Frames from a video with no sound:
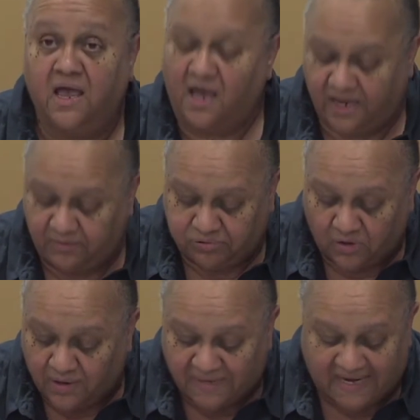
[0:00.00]

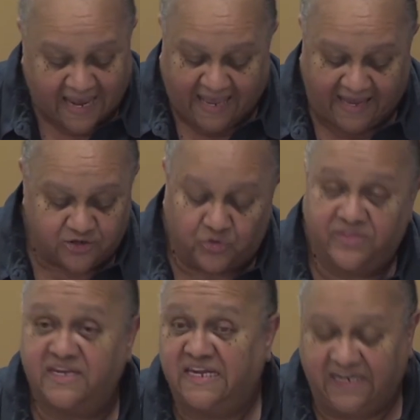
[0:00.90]
unemployment, and or
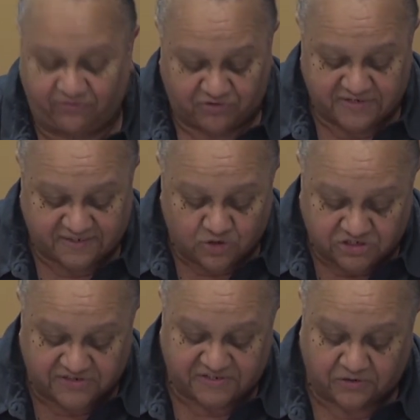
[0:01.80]
the need for
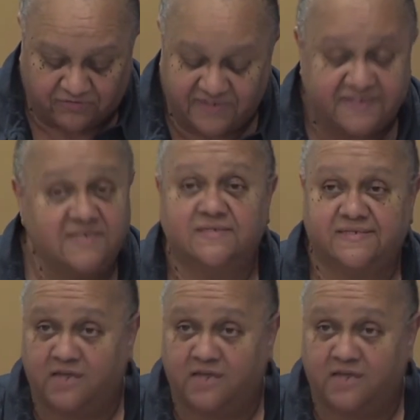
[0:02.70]
social services,